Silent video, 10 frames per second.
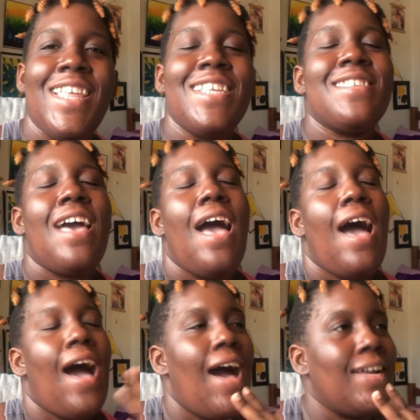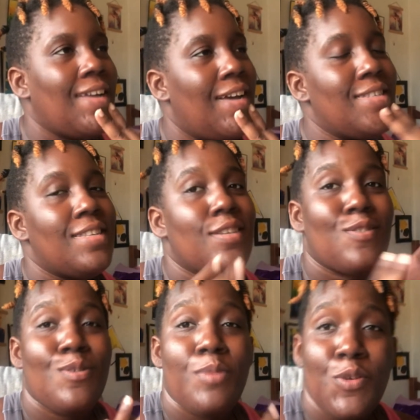the links. And guys,
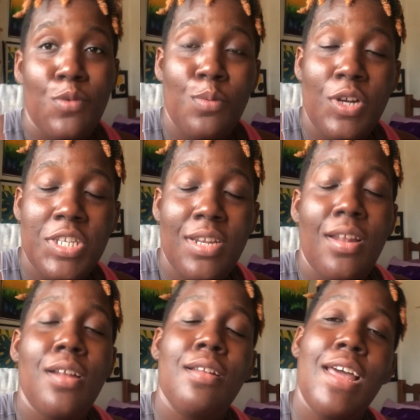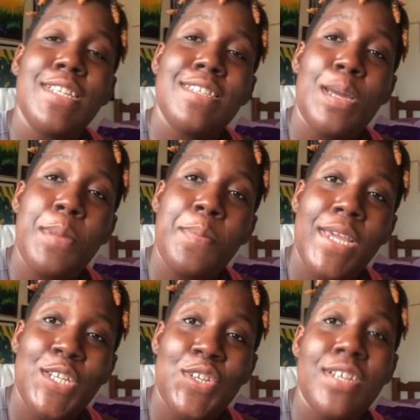thanks so much for watching, and I'd like to tell my
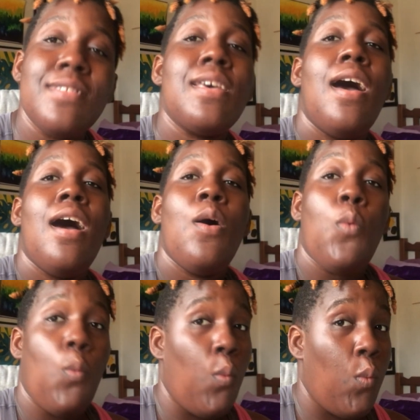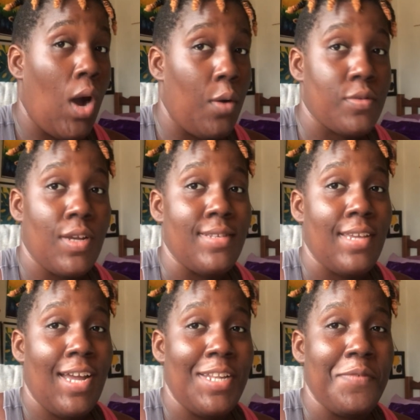patrons, wow, I was gonna
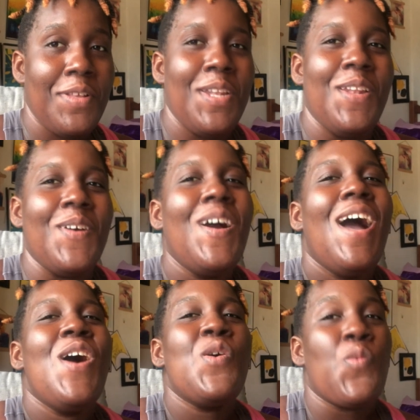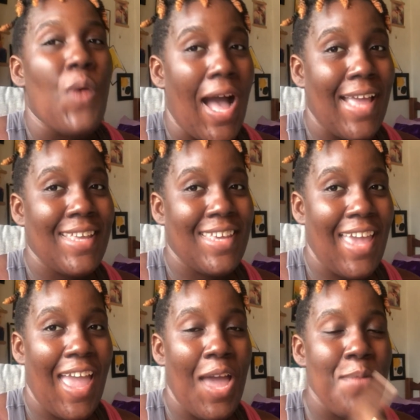say Calafia.
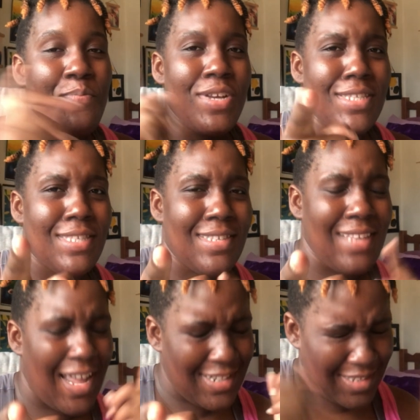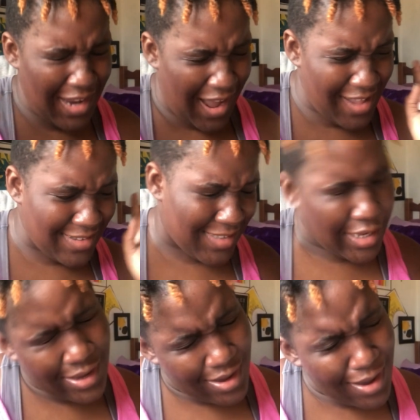YK, Princess
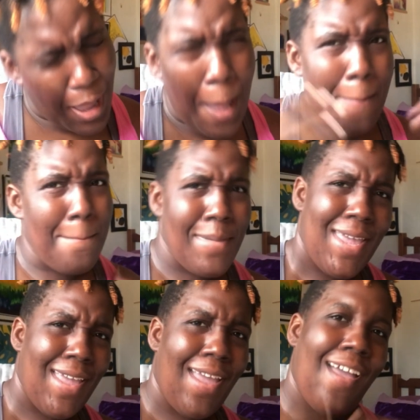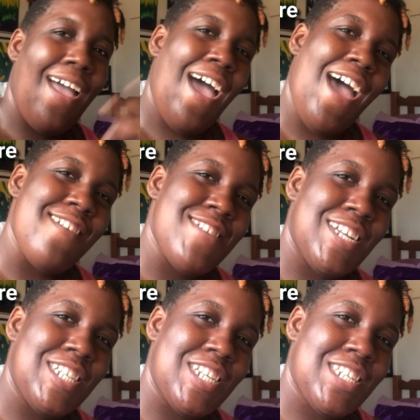Auntie, me,
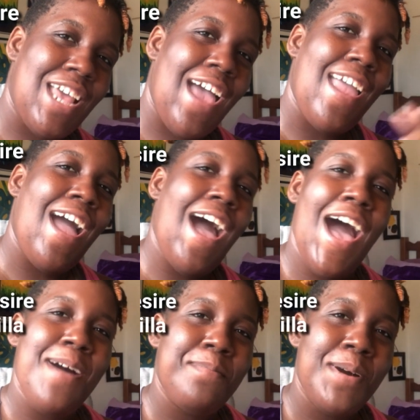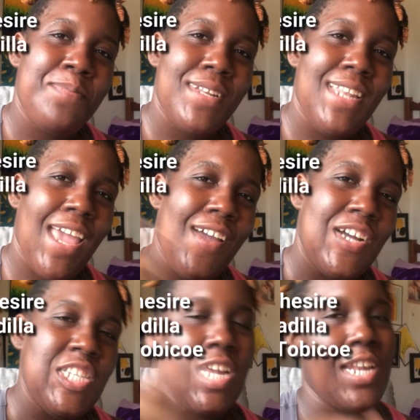Harriet Shashaya, Amber
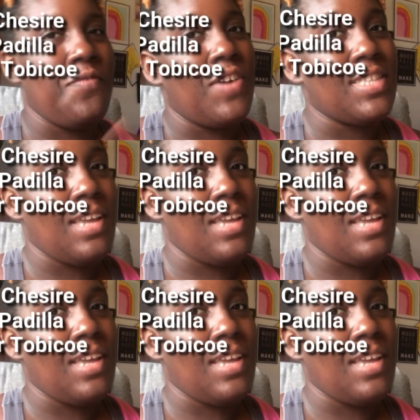Padeo, Jennifer